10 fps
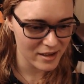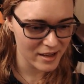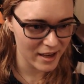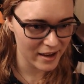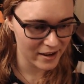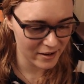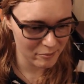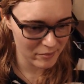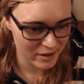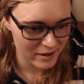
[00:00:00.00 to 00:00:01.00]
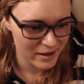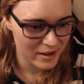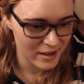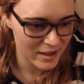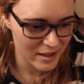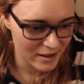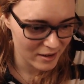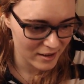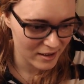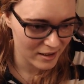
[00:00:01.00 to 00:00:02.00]
the game
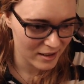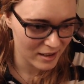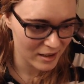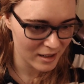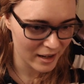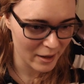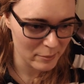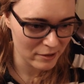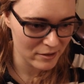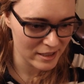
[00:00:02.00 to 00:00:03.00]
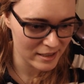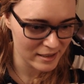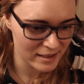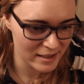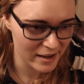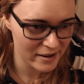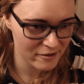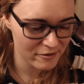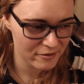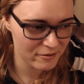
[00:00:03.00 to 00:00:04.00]
at my recent
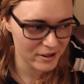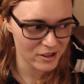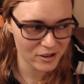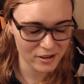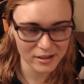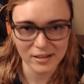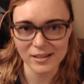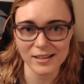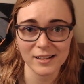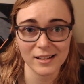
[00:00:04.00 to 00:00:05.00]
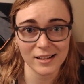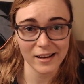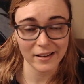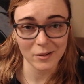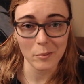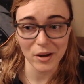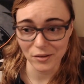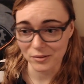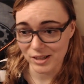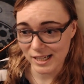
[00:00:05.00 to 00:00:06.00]
save, which is at the
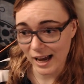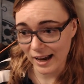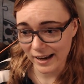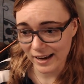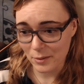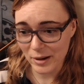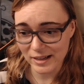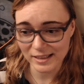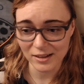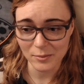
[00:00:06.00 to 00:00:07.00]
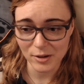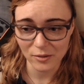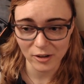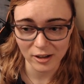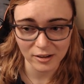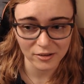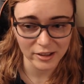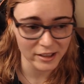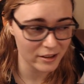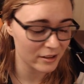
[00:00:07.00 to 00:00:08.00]
mill in Ratai. I bet it's going to be over
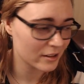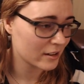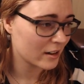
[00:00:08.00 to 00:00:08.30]
100 here.